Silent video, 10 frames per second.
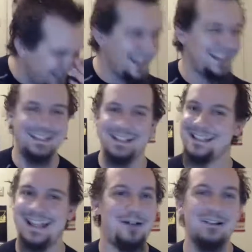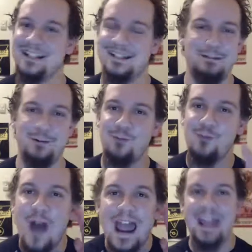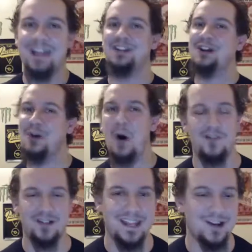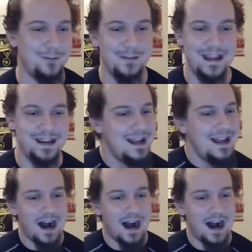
that would just be way too overkill, man.